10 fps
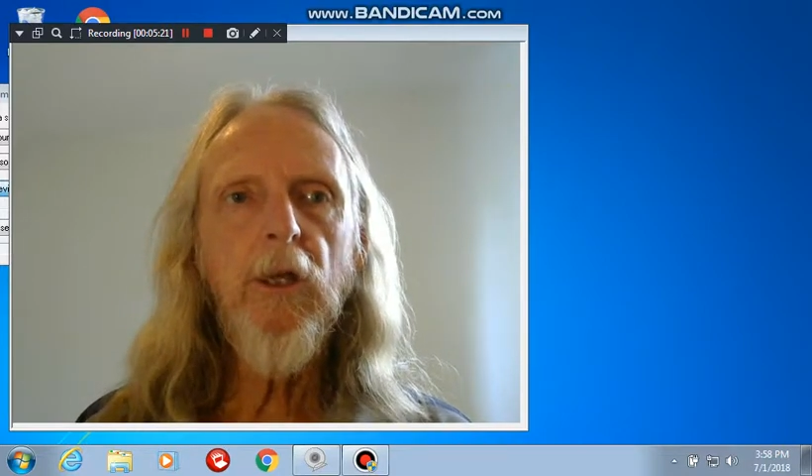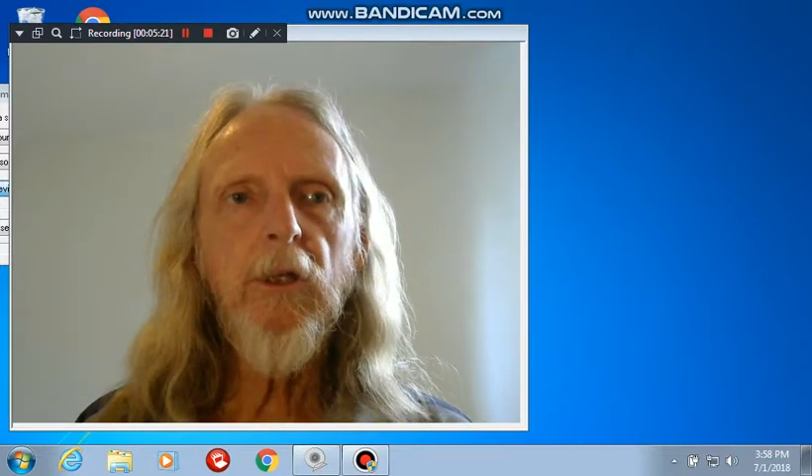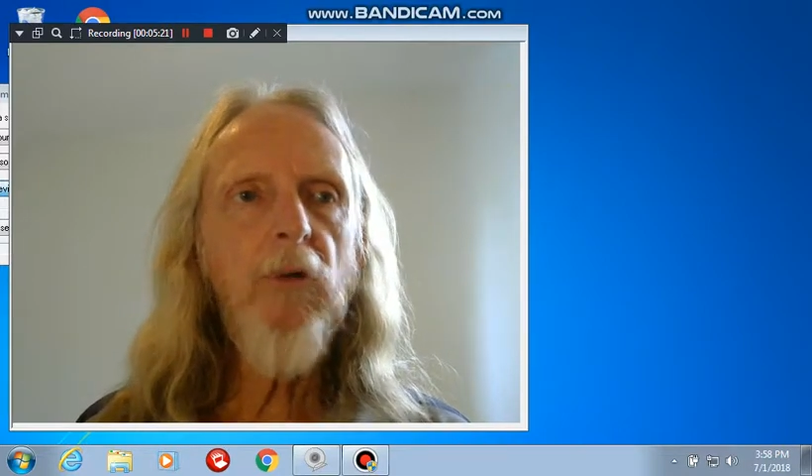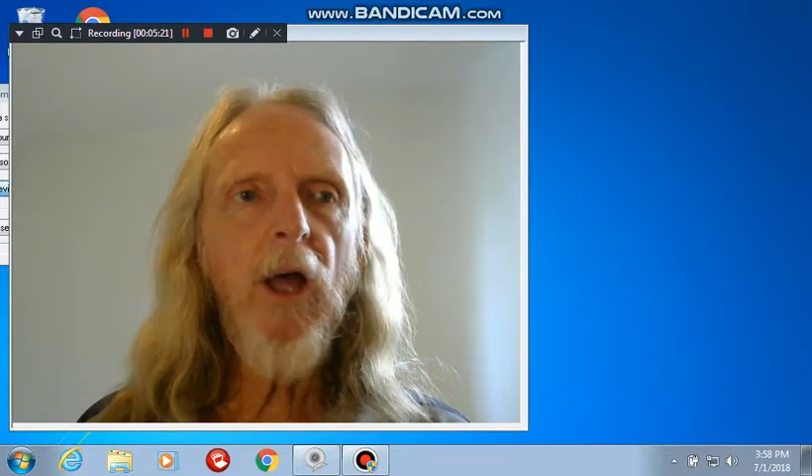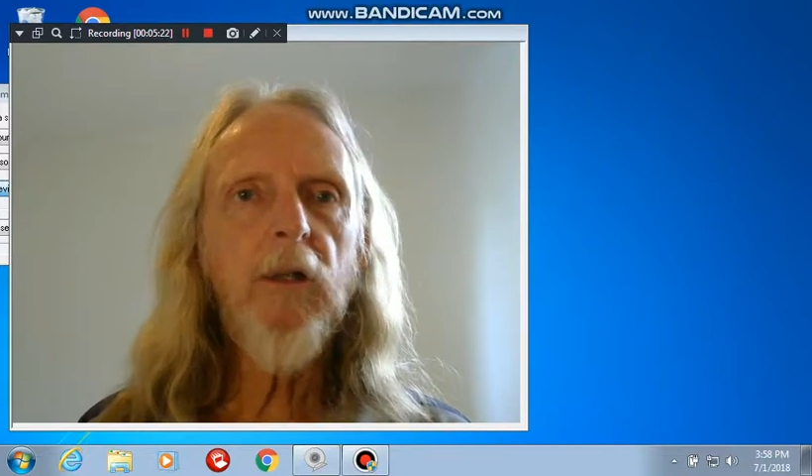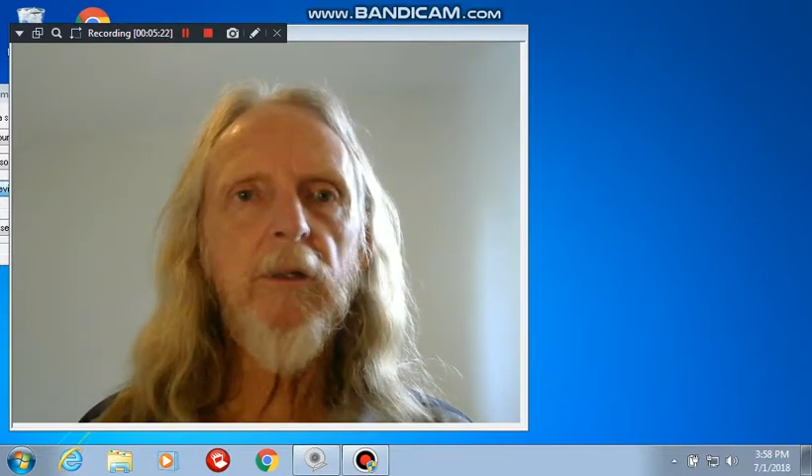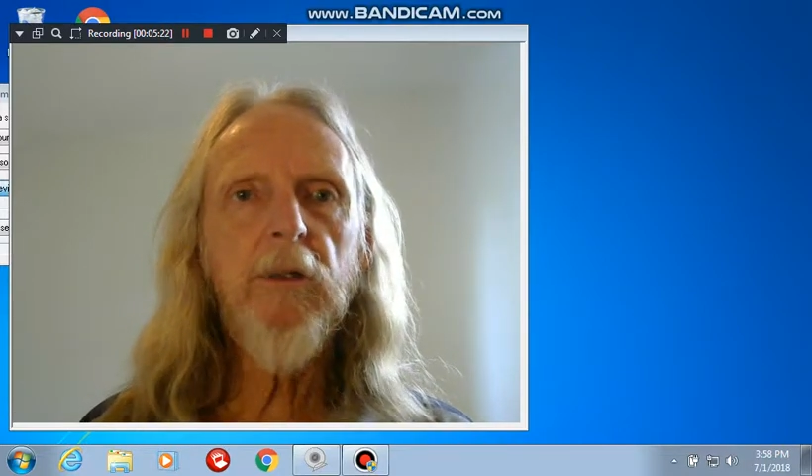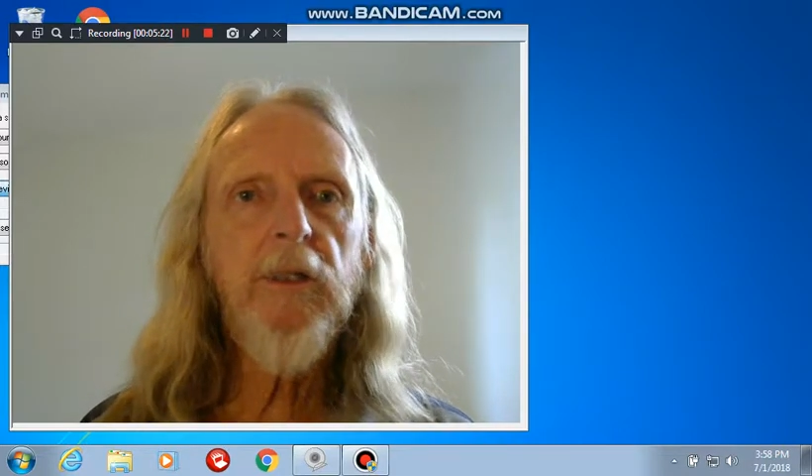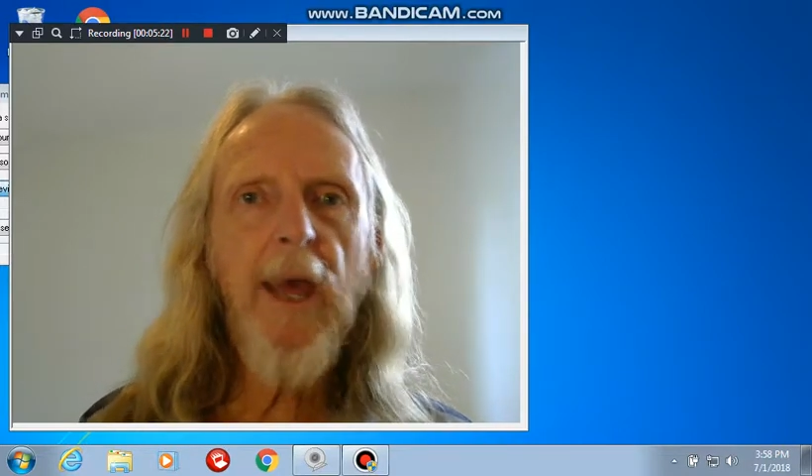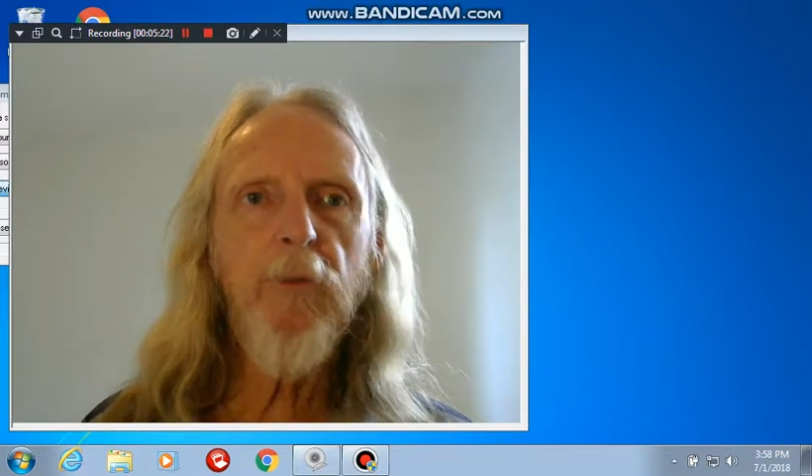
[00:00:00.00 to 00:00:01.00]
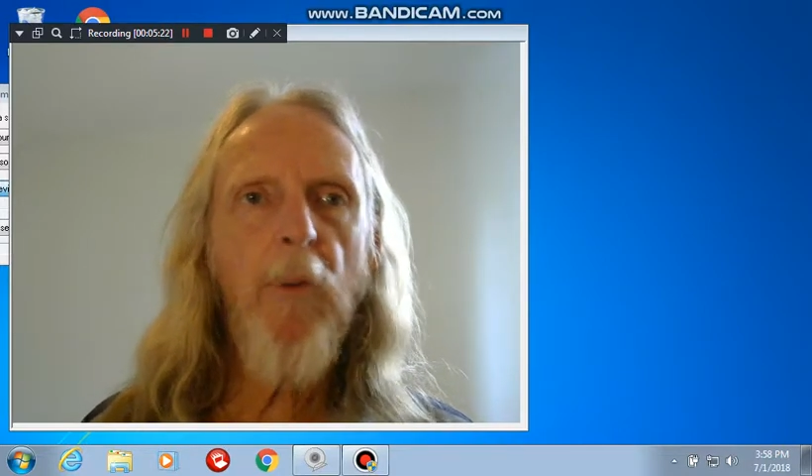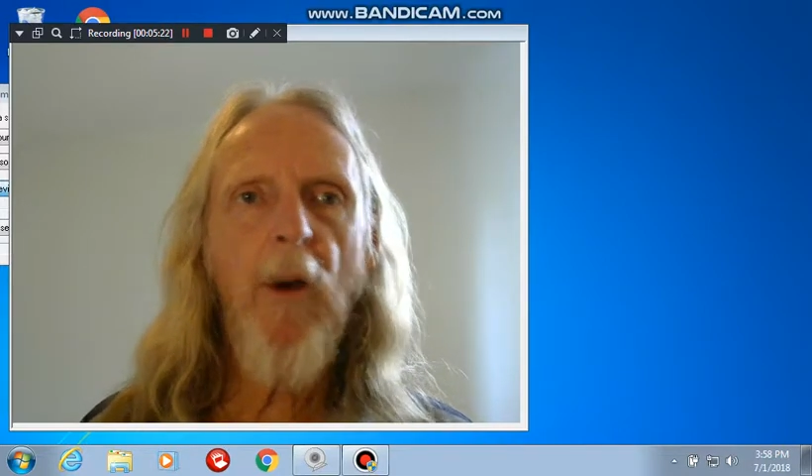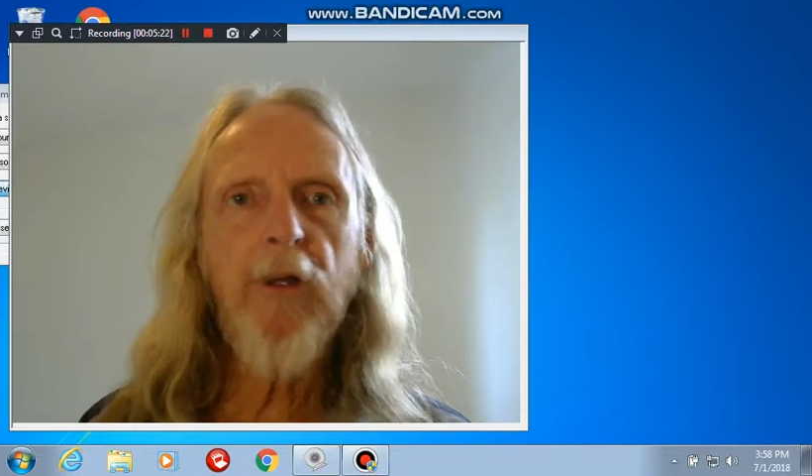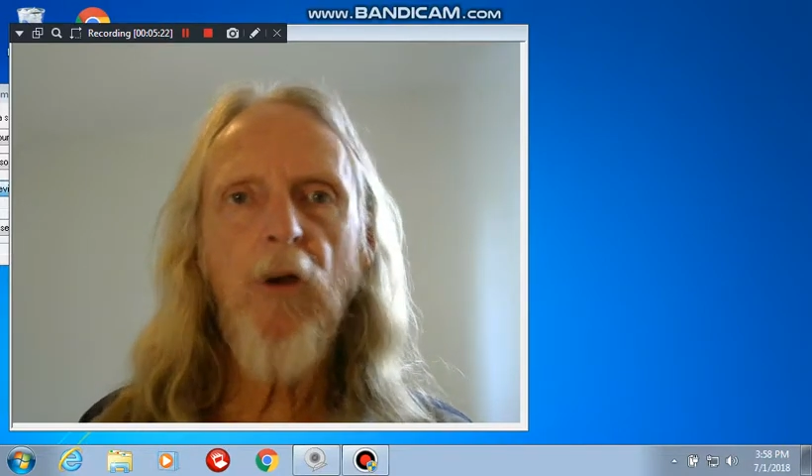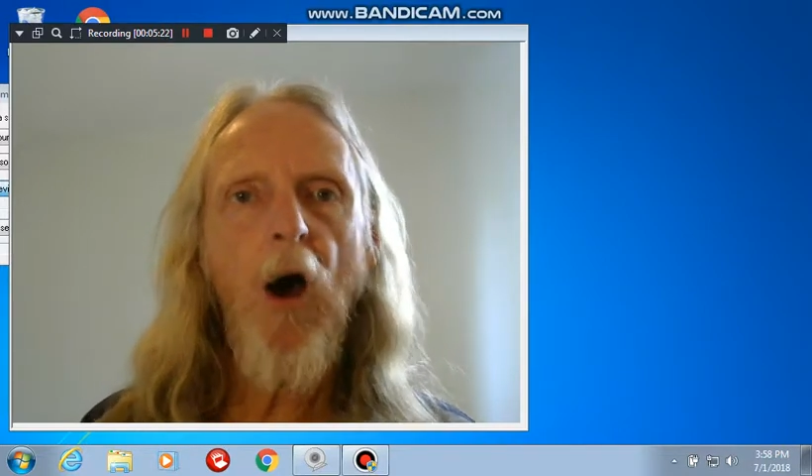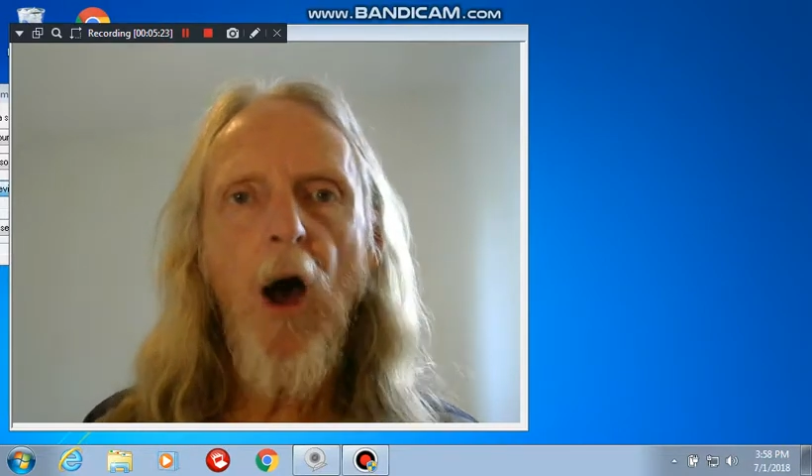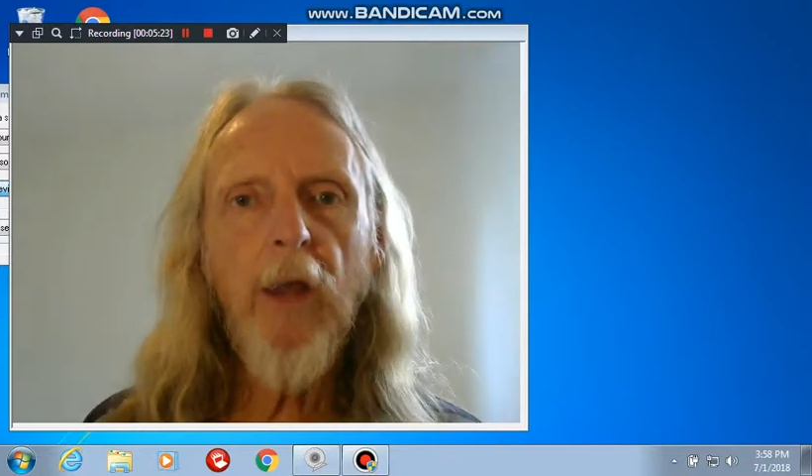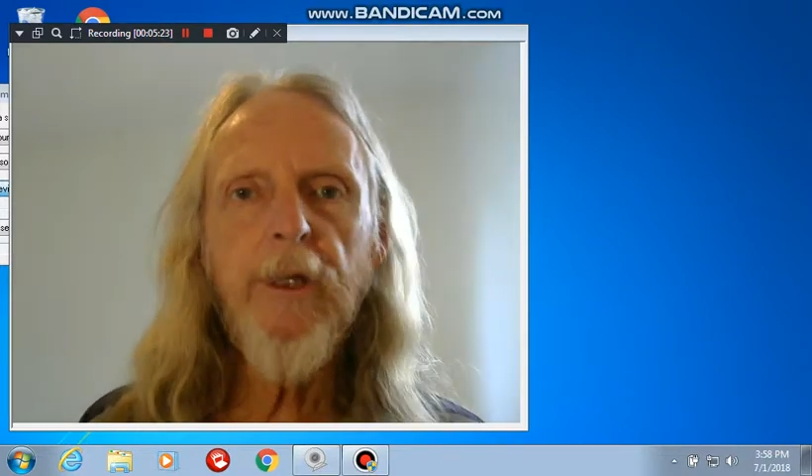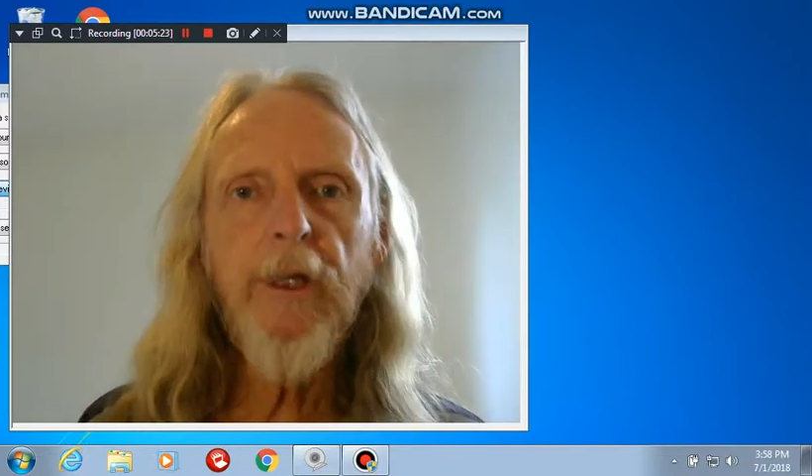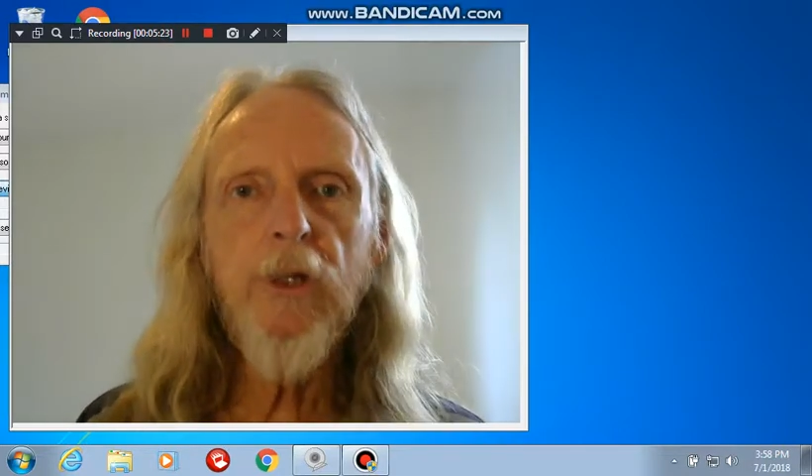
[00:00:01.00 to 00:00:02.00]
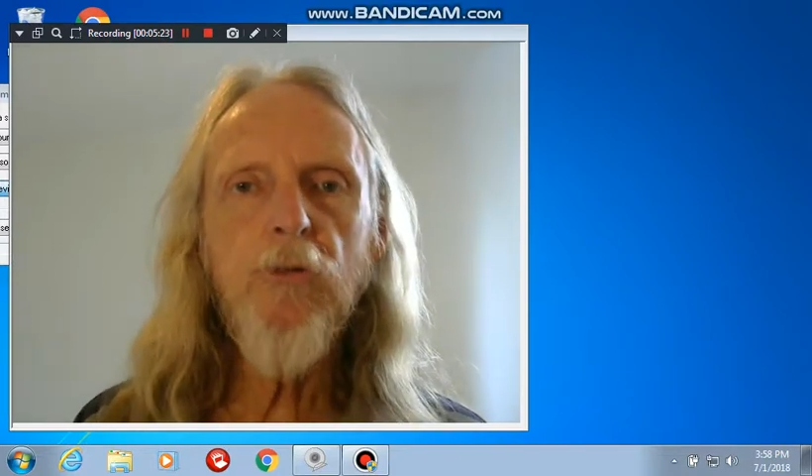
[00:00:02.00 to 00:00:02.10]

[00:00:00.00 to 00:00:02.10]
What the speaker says: you're not damned by God because